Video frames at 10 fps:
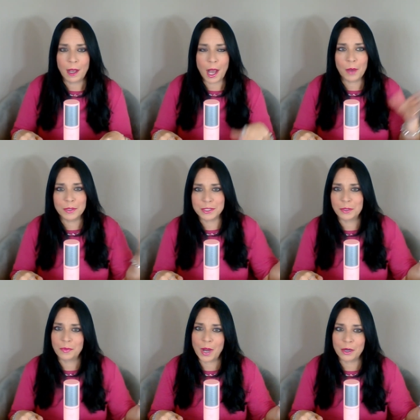I was
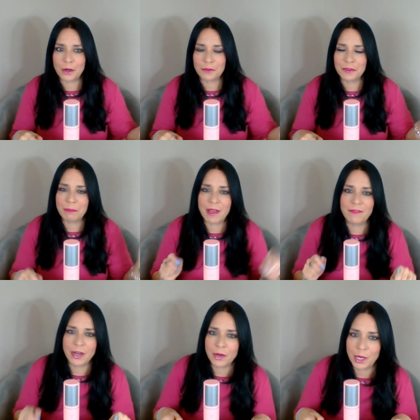the runner from my
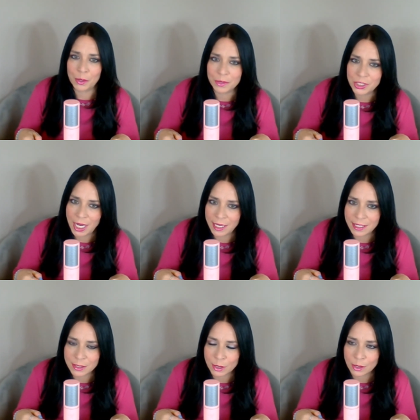very own
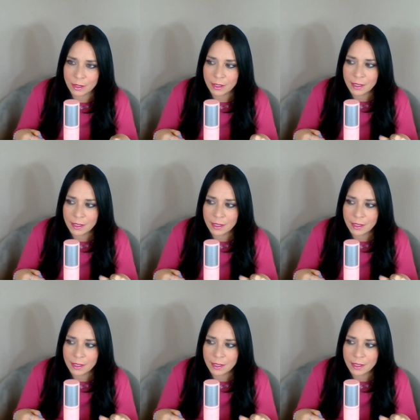chaser.